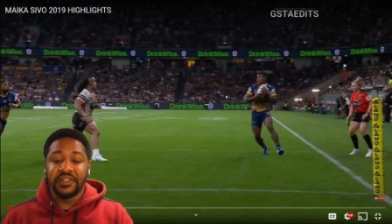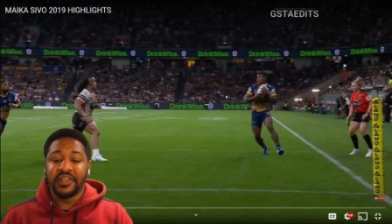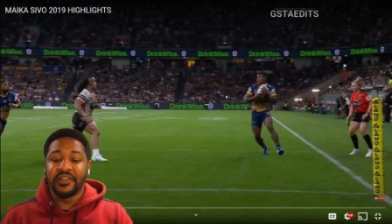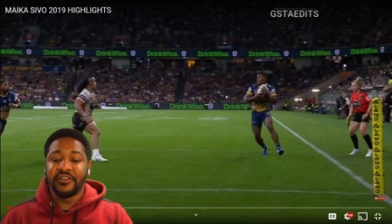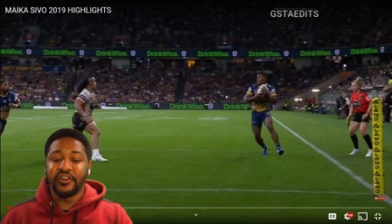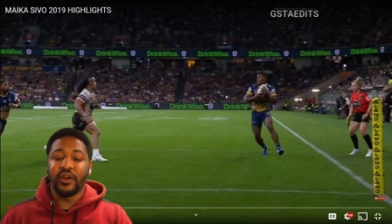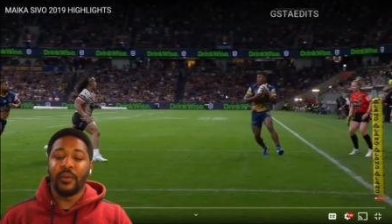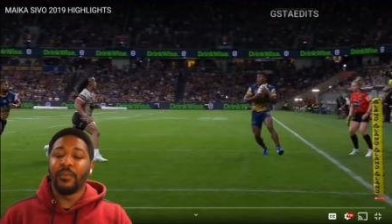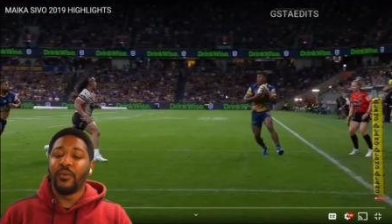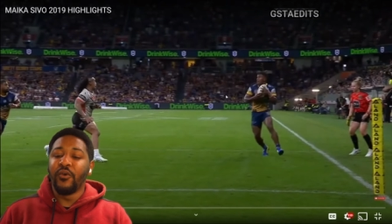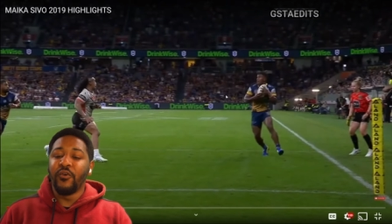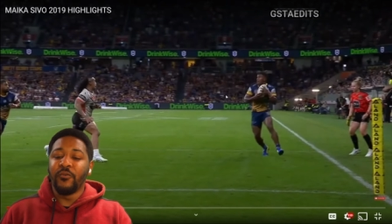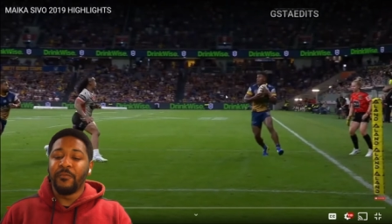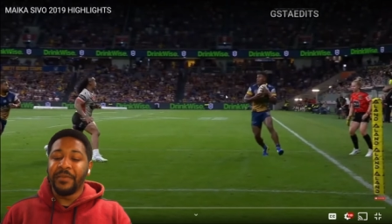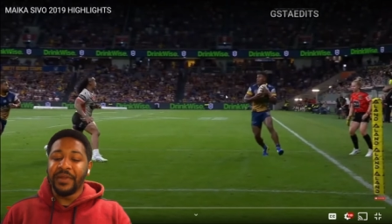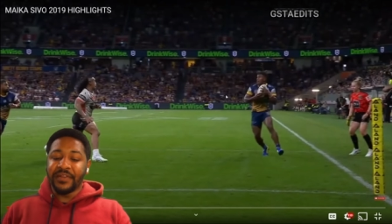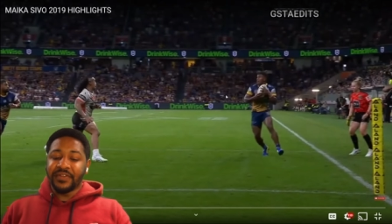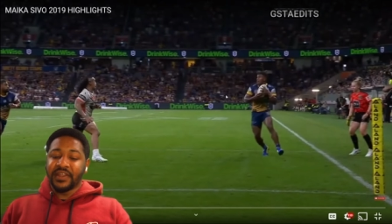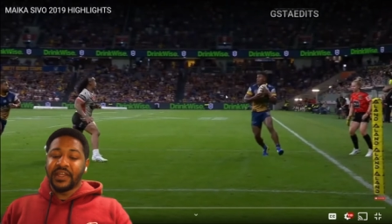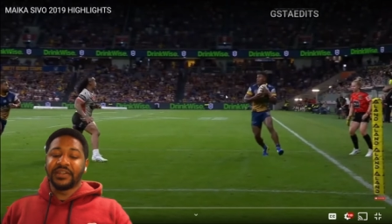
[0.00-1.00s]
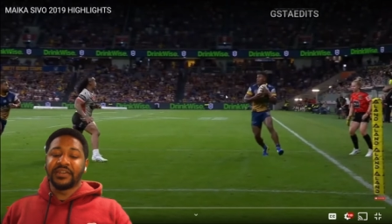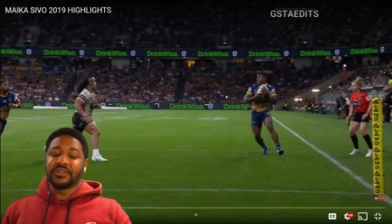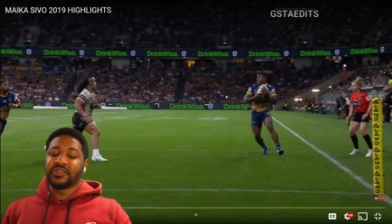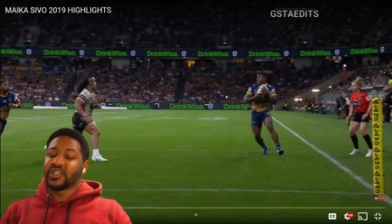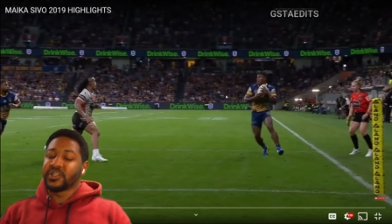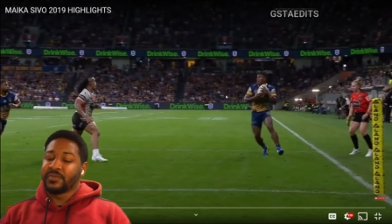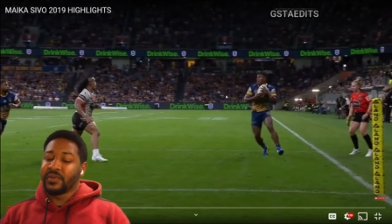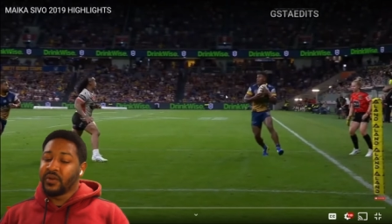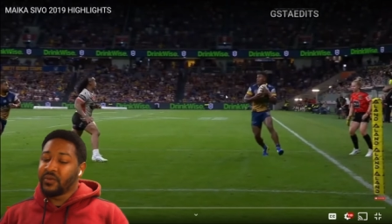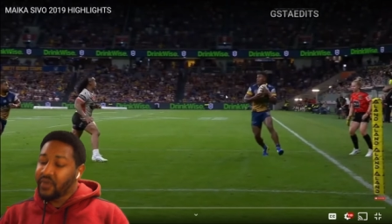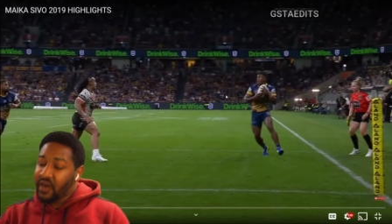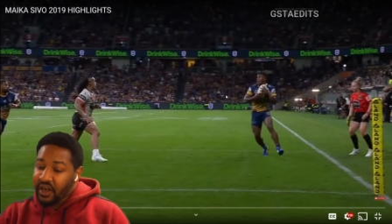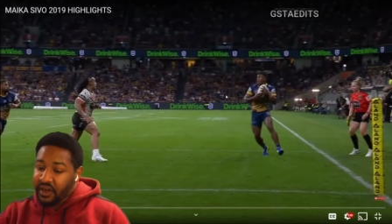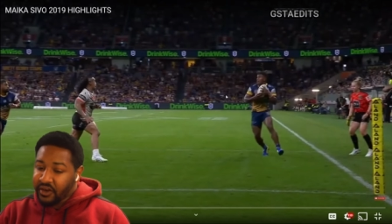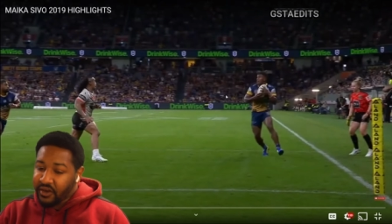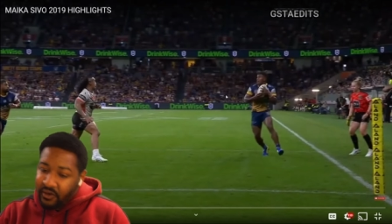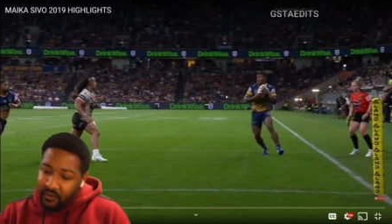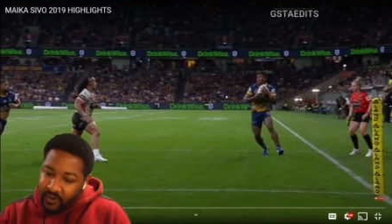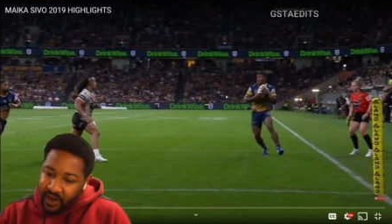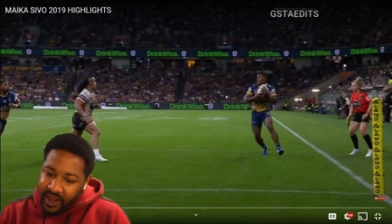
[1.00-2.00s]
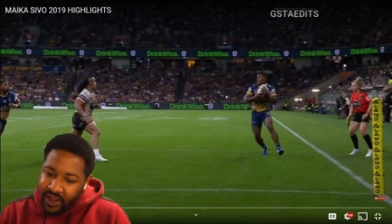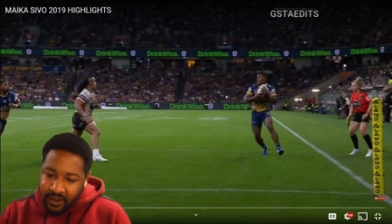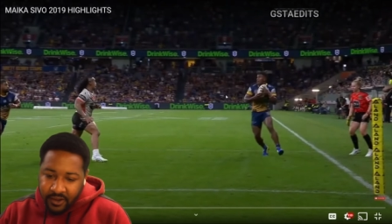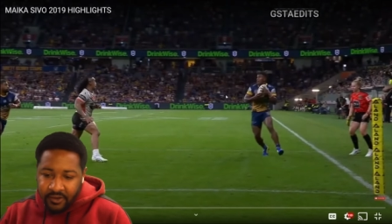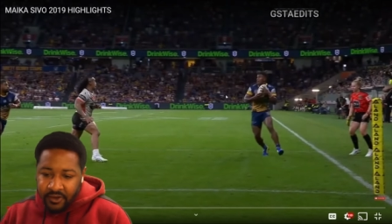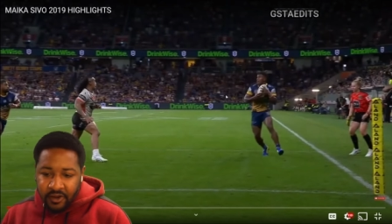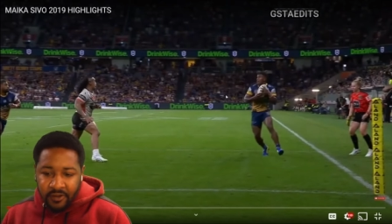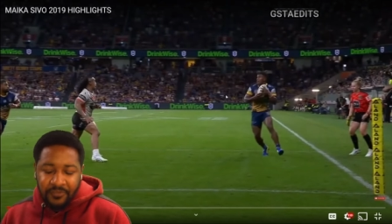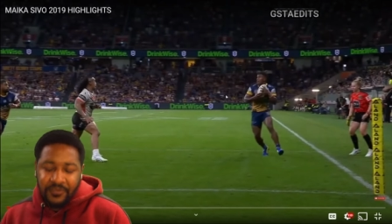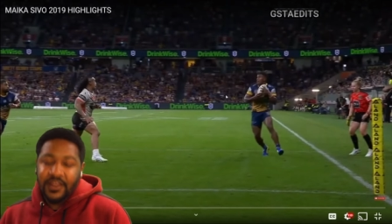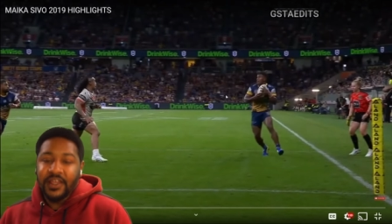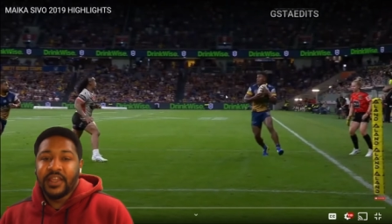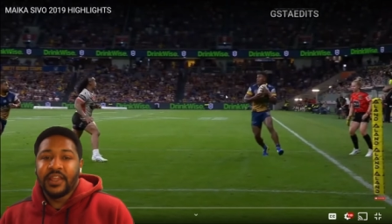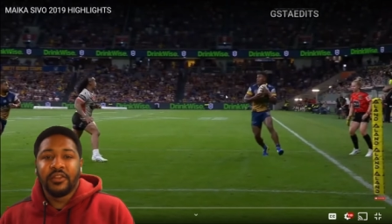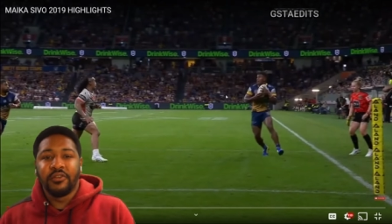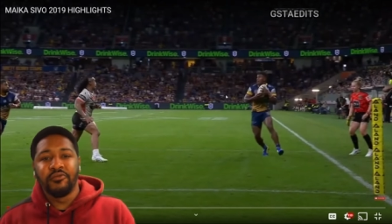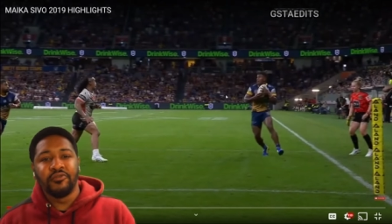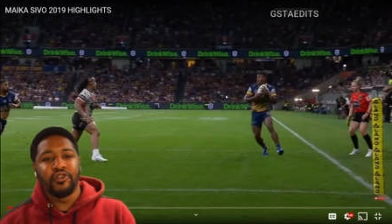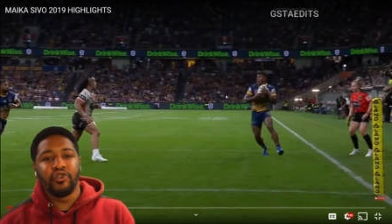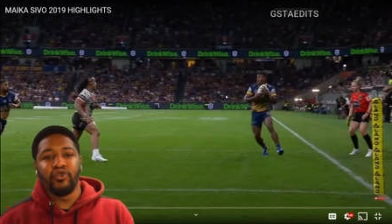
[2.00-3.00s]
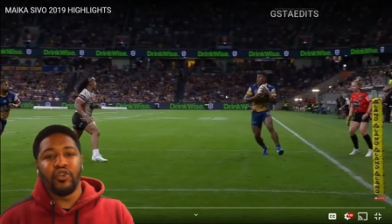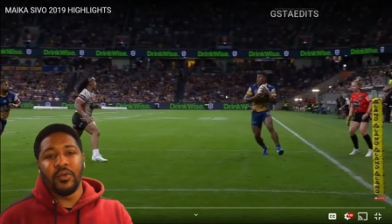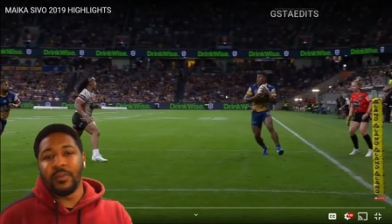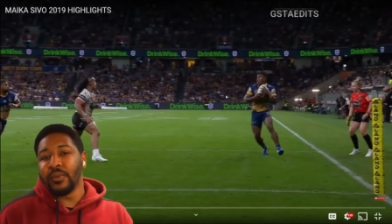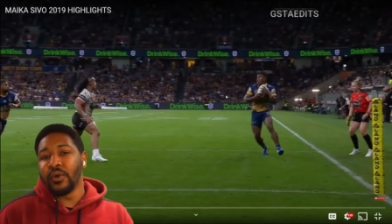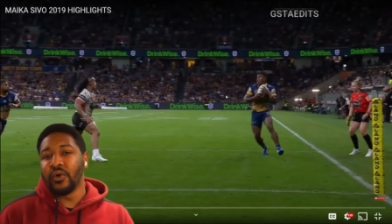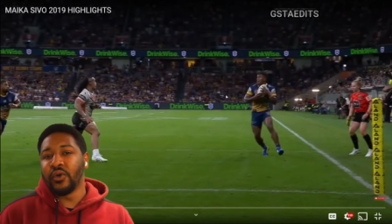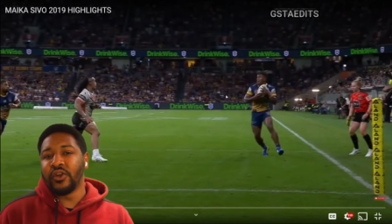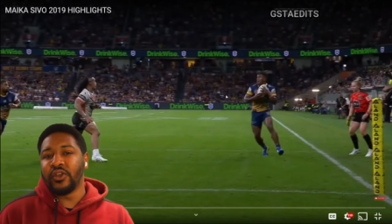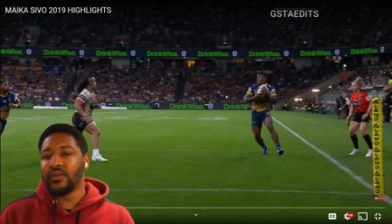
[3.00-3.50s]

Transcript: in your movement than to just be running around thinking you're doing more.